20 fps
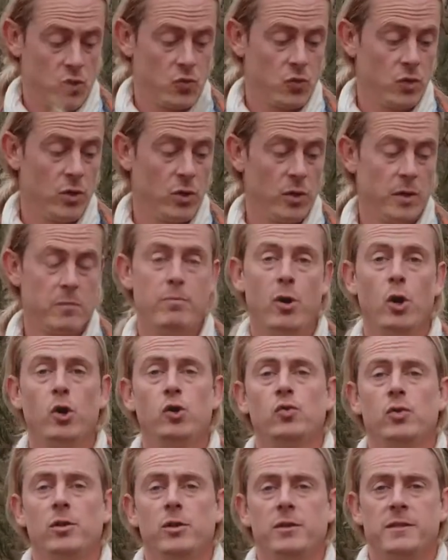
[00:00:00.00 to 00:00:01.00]
drill and bow
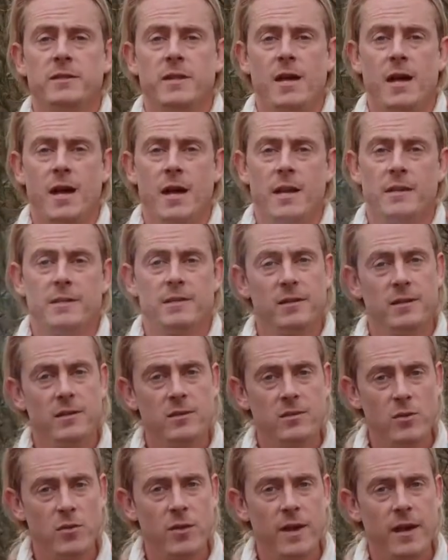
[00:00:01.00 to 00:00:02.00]
drill size,
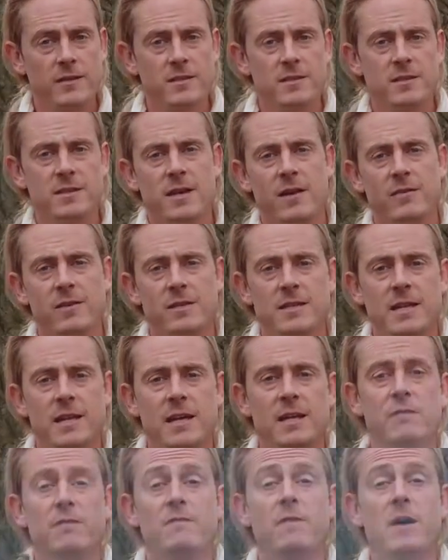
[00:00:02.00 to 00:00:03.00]

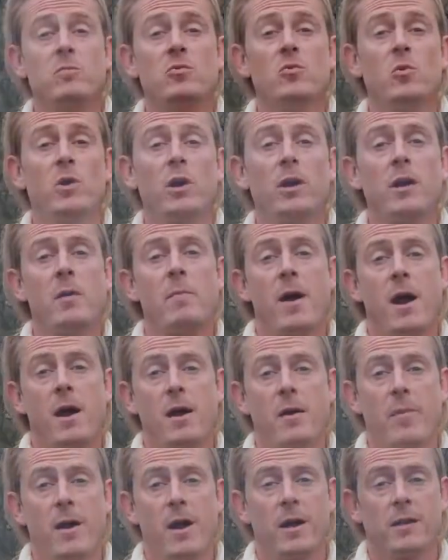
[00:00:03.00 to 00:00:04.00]
2017 February
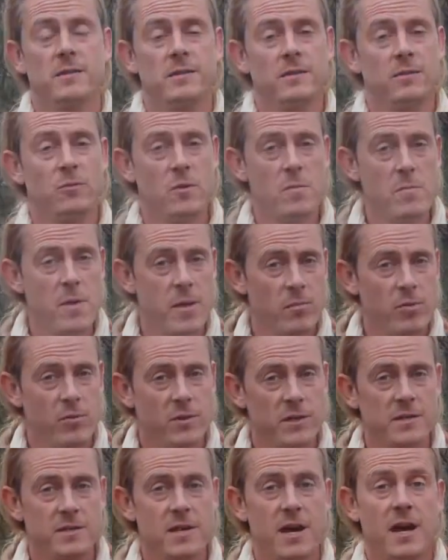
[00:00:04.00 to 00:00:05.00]
APOCABOX. Remember,
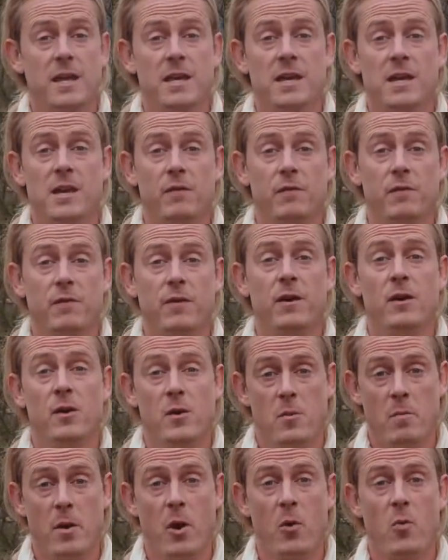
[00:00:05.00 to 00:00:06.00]
it's not if,
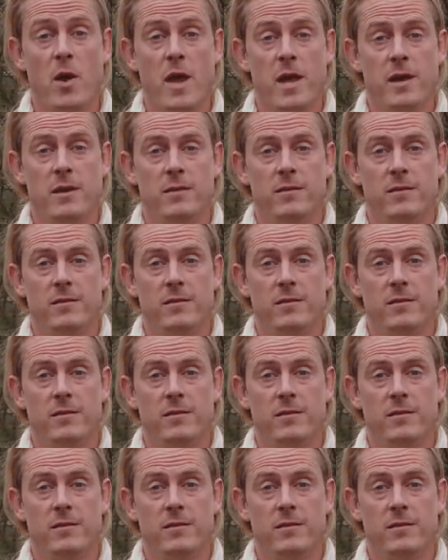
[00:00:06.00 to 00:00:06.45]
but when.